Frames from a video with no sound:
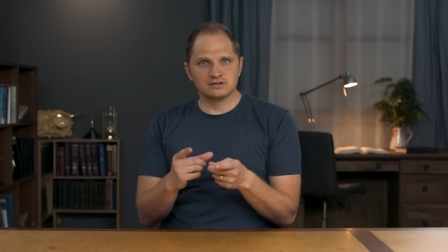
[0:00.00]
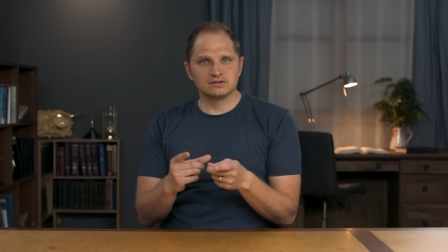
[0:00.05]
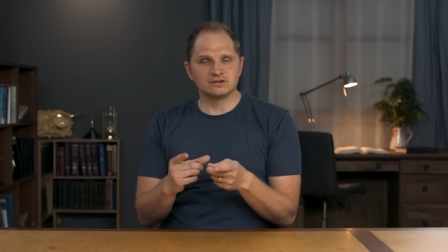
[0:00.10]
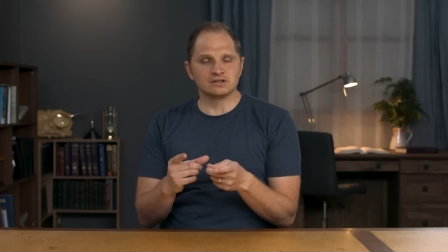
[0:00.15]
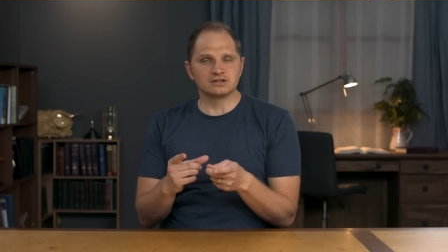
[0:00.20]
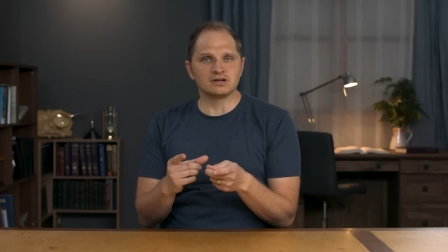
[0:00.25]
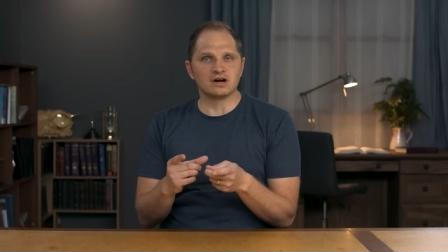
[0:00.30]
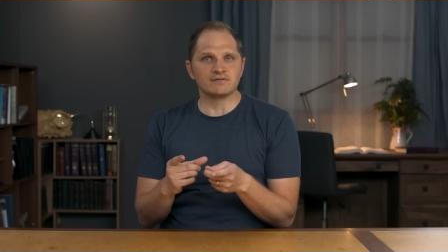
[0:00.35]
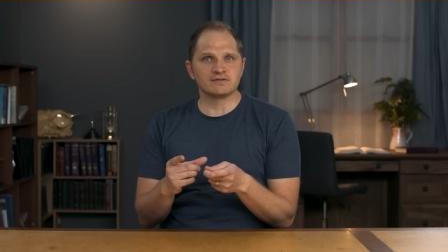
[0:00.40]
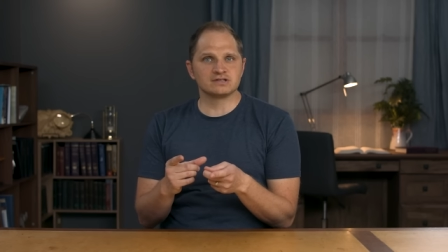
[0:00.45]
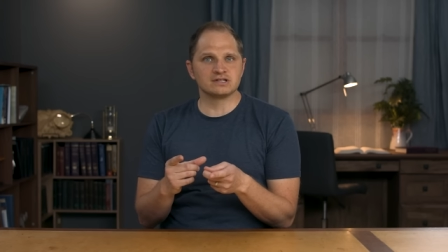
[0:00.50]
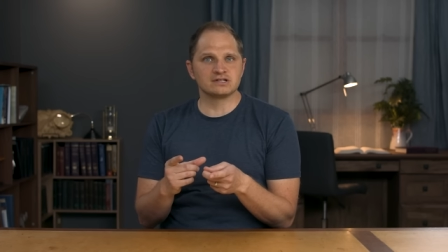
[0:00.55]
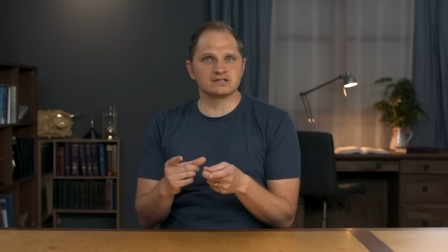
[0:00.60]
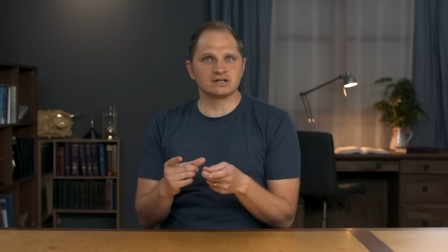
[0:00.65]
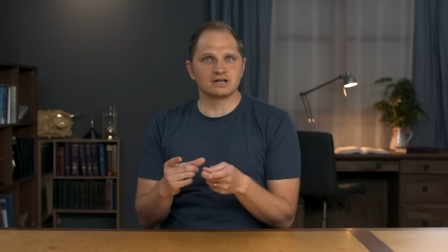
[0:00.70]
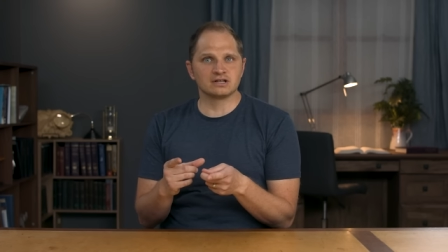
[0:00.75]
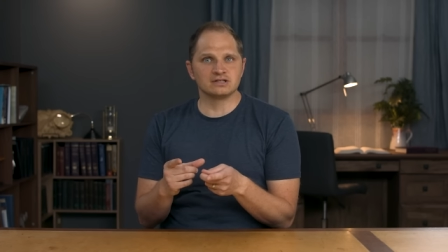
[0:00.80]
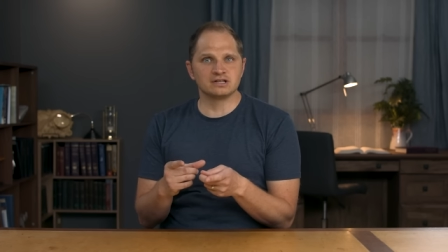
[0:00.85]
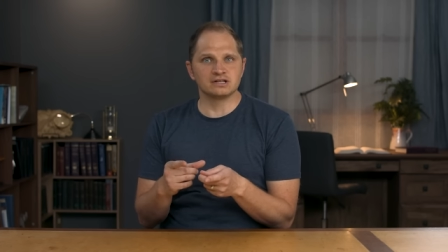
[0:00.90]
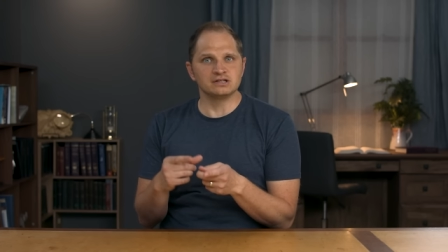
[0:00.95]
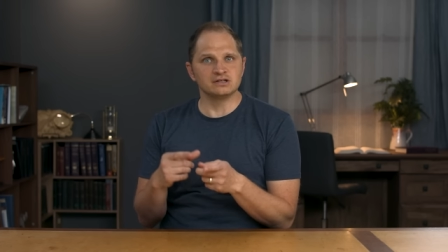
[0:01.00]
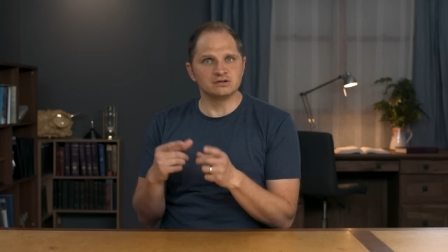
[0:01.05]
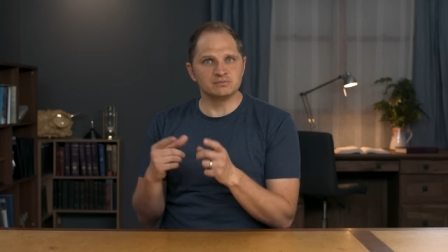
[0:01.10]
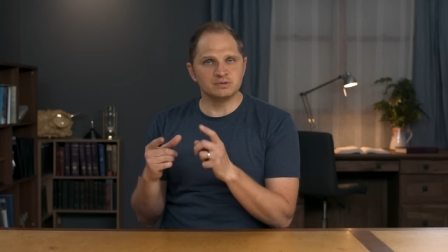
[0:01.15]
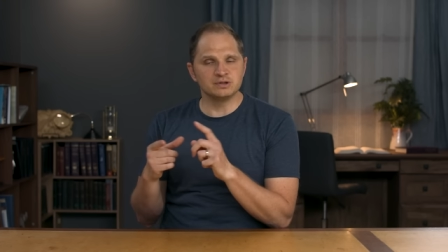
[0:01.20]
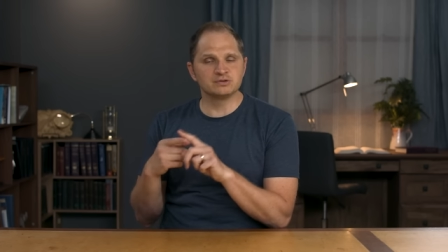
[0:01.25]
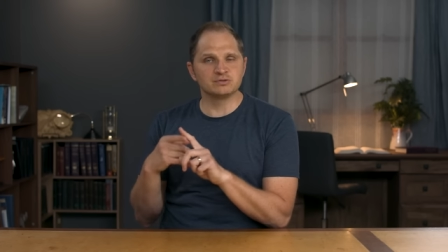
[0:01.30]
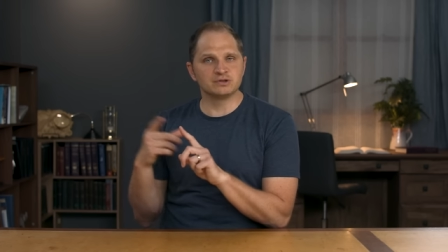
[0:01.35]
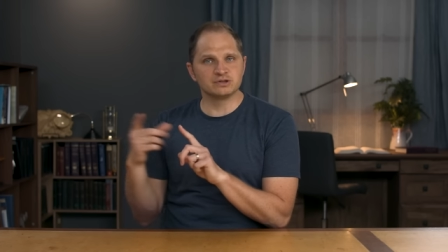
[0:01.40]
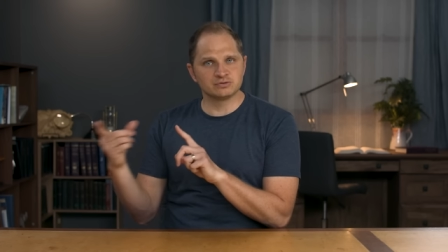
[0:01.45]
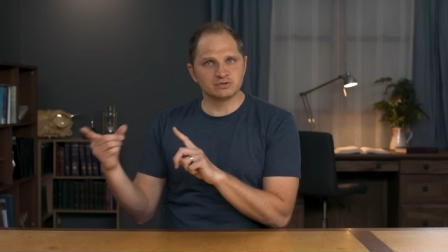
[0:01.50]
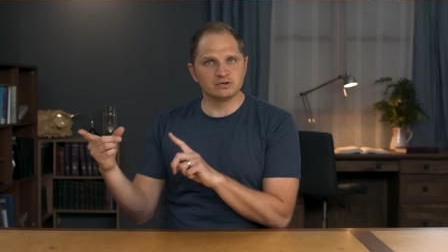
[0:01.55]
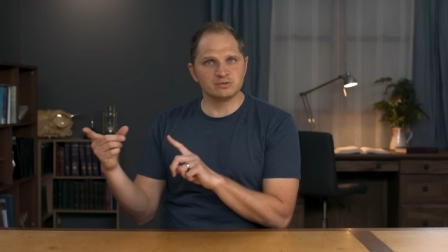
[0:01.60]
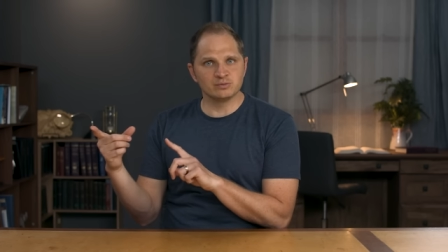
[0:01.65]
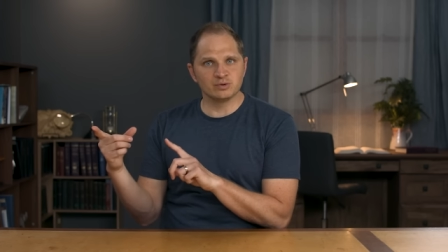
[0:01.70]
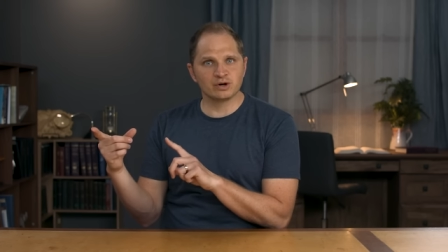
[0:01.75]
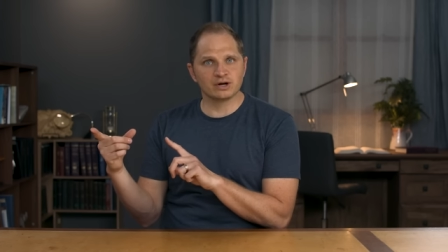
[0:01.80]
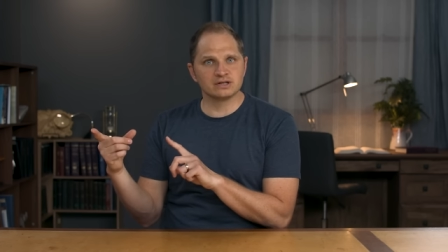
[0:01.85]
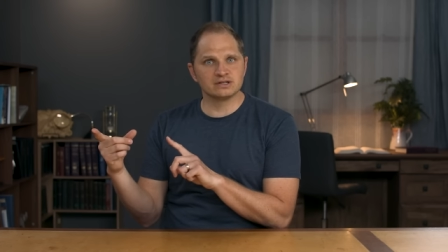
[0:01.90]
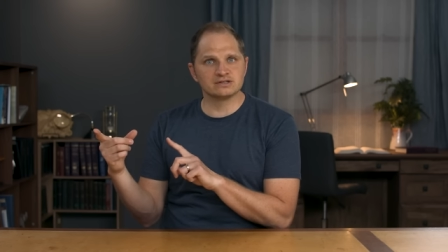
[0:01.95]
This conversation continued between
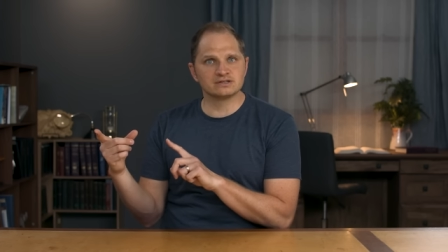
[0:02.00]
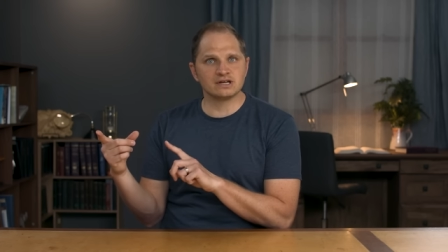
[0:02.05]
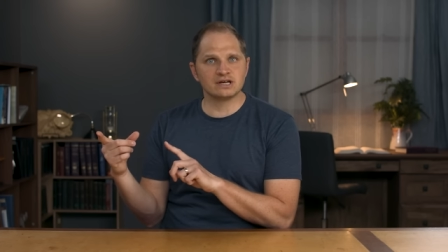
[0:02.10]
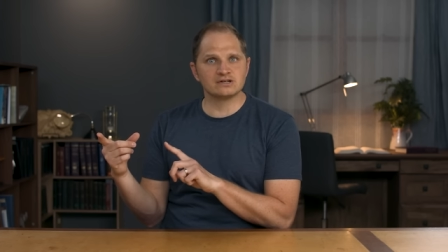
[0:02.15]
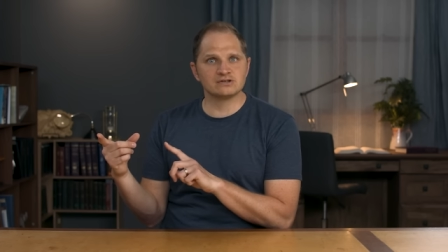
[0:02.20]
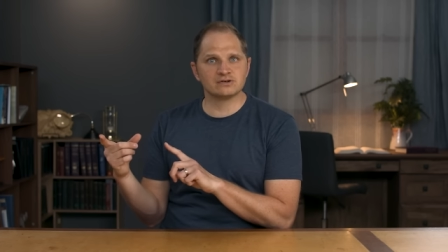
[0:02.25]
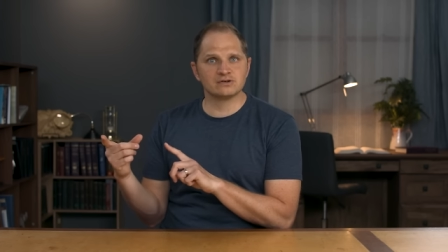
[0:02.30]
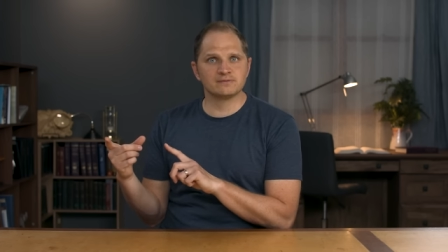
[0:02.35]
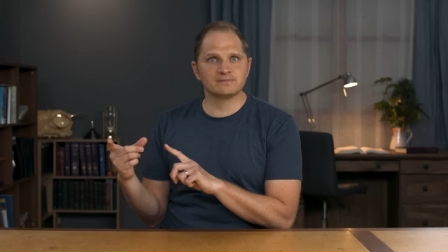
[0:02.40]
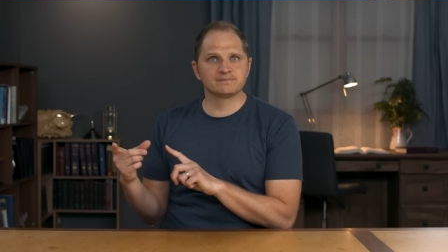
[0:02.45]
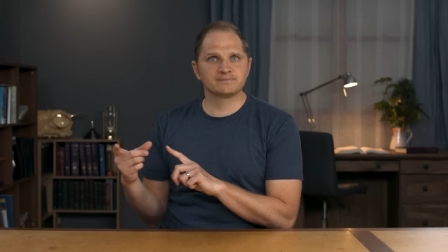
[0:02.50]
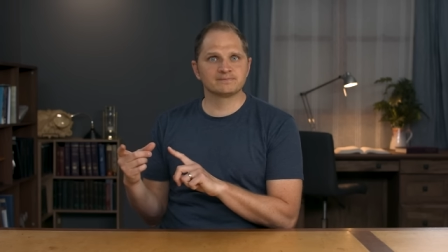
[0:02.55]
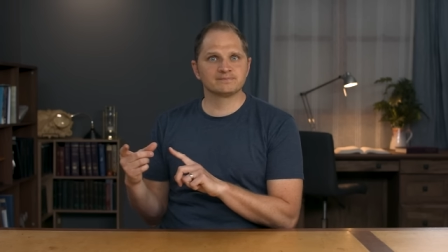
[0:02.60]
Swedenborg and this angel.